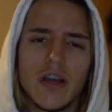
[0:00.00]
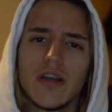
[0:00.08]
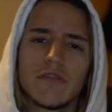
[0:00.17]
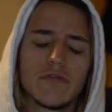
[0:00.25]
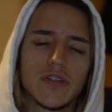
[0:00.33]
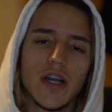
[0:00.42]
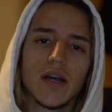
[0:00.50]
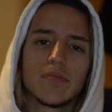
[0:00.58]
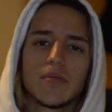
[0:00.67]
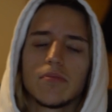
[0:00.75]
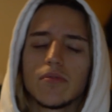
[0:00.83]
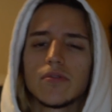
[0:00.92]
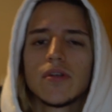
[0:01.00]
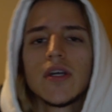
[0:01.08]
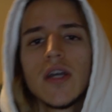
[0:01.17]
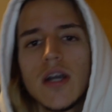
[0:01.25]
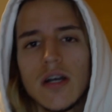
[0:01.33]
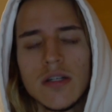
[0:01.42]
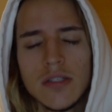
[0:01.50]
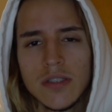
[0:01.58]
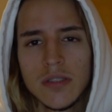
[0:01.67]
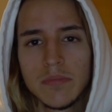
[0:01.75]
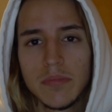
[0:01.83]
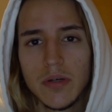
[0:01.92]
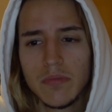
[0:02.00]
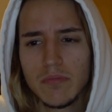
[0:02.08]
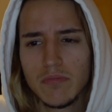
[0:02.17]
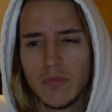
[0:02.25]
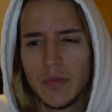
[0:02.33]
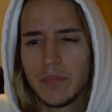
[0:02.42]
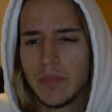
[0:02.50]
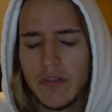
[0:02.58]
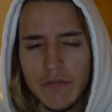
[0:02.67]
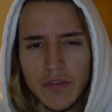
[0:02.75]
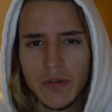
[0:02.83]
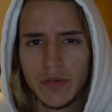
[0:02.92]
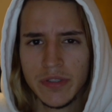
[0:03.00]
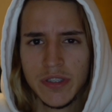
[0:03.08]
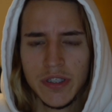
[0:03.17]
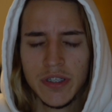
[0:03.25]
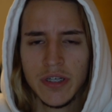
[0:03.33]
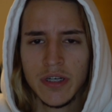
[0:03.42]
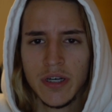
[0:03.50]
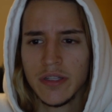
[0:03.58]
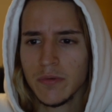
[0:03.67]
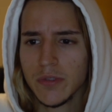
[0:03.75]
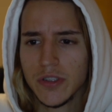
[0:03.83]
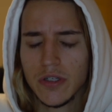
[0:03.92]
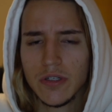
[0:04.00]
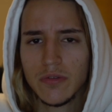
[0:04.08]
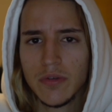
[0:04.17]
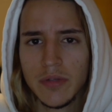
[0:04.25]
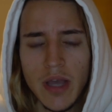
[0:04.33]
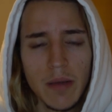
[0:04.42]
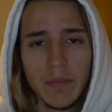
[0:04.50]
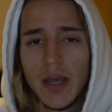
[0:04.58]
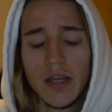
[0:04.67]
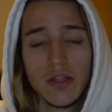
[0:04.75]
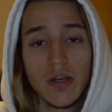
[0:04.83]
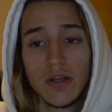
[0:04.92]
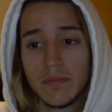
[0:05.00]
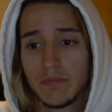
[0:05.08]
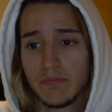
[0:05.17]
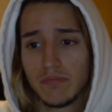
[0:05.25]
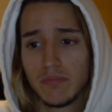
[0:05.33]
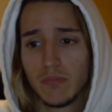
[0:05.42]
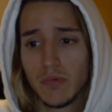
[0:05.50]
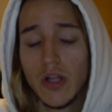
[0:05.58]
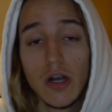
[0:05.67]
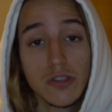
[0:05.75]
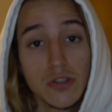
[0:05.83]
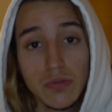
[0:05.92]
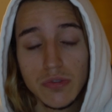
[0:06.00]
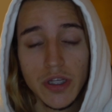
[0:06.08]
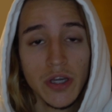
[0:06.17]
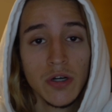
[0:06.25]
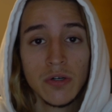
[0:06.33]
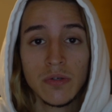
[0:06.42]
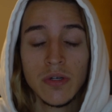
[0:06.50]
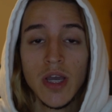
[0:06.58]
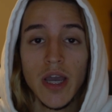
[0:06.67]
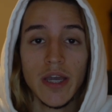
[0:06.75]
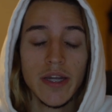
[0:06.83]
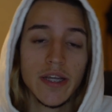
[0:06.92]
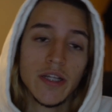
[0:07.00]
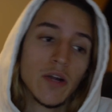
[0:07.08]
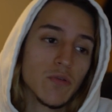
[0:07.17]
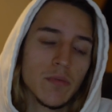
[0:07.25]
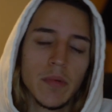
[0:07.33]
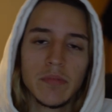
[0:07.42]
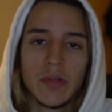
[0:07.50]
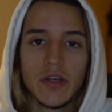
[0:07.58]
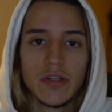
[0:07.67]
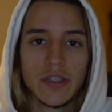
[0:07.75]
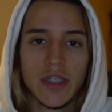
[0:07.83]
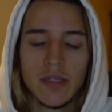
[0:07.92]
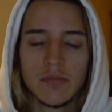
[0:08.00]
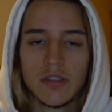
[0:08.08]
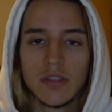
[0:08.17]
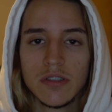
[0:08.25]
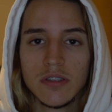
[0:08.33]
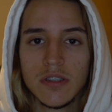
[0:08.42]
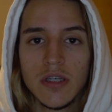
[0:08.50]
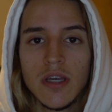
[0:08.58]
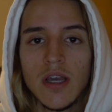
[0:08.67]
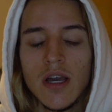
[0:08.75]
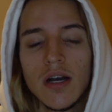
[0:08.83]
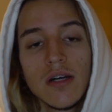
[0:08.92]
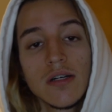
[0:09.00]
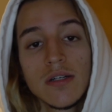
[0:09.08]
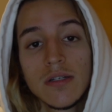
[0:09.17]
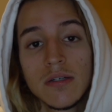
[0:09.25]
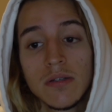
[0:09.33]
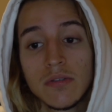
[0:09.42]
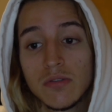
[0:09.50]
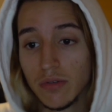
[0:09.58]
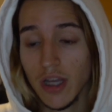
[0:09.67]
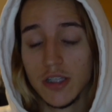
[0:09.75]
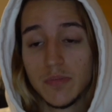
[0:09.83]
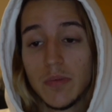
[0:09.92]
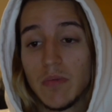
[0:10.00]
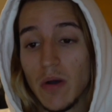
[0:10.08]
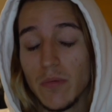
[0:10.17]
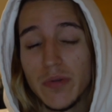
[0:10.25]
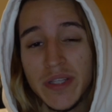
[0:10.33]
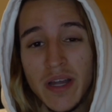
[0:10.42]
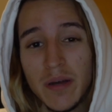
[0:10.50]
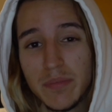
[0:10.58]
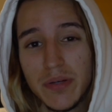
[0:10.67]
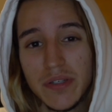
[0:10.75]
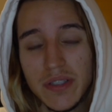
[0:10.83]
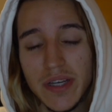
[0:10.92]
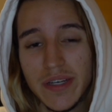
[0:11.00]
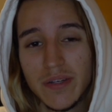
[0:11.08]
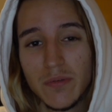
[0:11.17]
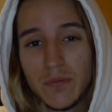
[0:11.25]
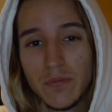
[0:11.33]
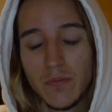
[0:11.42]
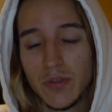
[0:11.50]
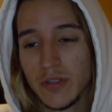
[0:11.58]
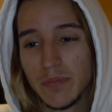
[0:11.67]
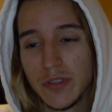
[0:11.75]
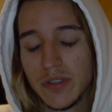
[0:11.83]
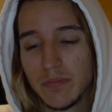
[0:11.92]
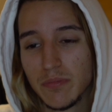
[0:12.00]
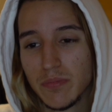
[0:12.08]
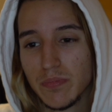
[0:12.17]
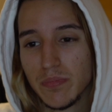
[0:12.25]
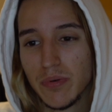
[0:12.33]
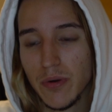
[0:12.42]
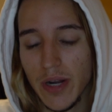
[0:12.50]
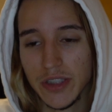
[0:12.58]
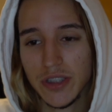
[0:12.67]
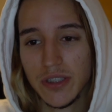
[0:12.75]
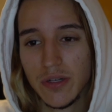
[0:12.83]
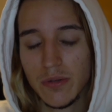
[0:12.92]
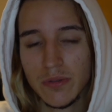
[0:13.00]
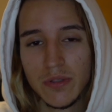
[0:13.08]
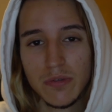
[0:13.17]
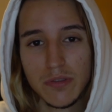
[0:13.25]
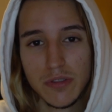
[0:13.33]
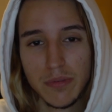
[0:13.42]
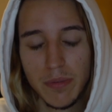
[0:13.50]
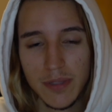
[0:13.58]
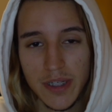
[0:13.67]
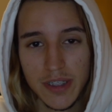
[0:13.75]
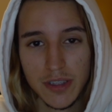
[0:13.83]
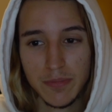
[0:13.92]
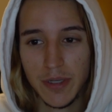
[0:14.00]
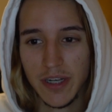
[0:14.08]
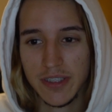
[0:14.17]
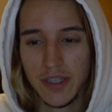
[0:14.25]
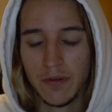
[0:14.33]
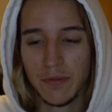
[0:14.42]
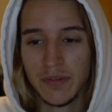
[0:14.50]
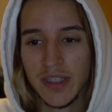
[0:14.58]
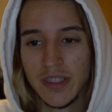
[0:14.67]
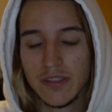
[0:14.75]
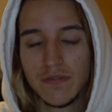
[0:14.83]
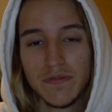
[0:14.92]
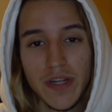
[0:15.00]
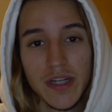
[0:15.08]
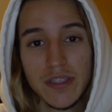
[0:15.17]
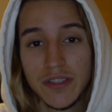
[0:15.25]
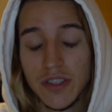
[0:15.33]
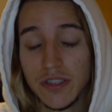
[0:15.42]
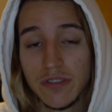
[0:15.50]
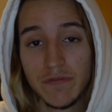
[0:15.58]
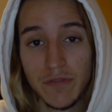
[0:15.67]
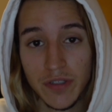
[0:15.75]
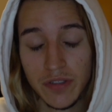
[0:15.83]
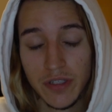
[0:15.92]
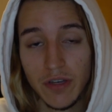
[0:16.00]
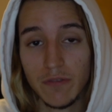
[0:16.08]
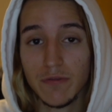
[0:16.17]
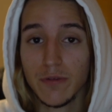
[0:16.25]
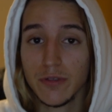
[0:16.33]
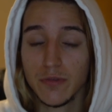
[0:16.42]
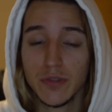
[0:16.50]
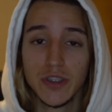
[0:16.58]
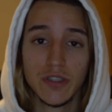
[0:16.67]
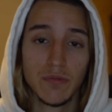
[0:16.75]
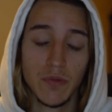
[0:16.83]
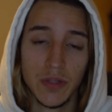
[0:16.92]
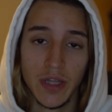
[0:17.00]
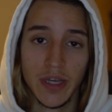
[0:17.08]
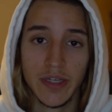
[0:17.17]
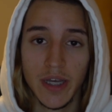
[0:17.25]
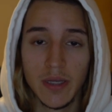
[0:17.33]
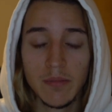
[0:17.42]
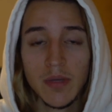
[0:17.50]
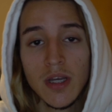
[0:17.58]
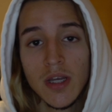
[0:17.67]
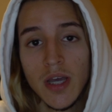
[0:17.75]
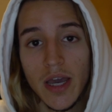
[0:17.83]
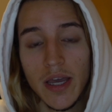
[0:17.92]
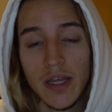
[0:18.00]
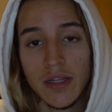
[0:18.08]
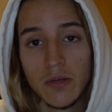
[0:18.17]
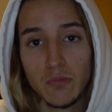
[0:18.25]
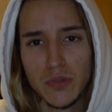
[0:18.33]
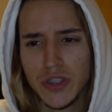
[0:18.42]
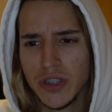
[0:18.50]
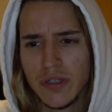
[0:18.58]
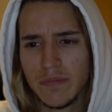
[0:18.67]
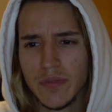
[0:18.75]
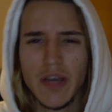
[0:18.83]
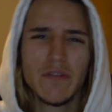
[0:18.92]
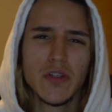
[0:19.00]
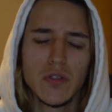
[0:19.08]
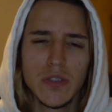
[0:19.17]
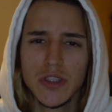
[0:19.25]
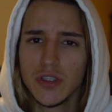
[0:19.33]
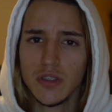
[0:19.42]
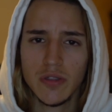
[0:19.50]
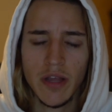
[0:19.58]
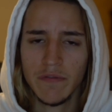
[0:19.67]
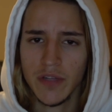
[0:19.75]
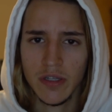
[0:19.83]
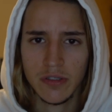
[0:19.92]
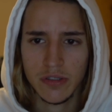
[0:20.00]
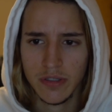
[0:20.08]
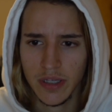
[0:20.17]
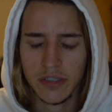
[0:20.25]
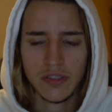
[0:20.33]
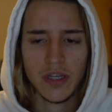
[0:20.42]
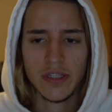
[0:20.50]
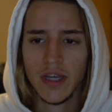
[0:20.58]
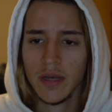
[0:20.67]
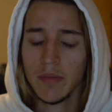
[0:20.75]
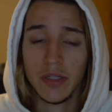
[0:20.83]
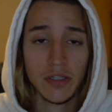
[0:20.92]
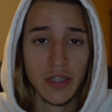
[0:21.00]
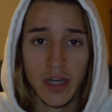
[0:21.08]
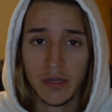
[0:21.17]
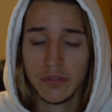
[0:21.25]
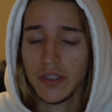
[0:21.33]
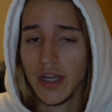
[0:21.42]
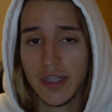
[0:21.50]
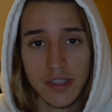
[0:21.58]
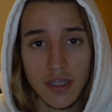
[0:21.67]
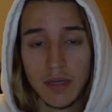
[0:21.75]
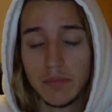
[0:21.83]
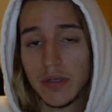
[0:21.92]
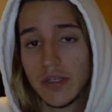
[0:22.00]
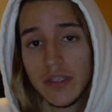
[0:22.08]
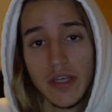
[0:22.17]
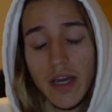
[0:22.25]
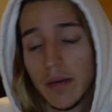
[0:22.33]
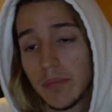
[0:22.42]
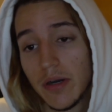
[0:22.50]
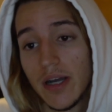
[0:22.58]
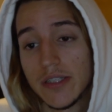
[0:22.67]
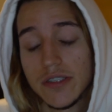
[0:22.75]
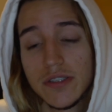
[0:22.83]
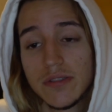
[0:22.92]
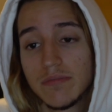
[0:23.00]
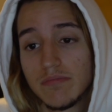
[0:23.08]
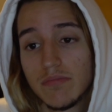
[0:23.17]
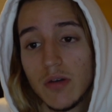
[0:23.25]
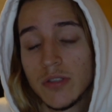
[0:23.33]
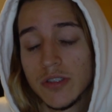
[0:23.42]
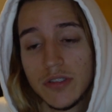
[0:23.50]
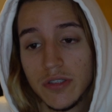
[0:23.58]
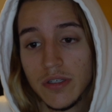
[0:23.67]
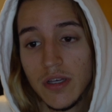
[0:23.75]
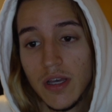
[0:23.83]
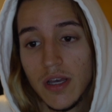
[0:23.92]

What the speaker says: I forgot, people. But we beat Fiorentina, and then we started doing that bad. We lost to Lyon, and I cannot remember the other games, honestly. So yes, people, I would not put like 100% pressure on those players, because I don't think it's fair. It's just a friendly. Of course, we should have won that game, and we should have. David Luiz shouldn't have done things like that. Milanios, like I said, but yeah. But I honestly,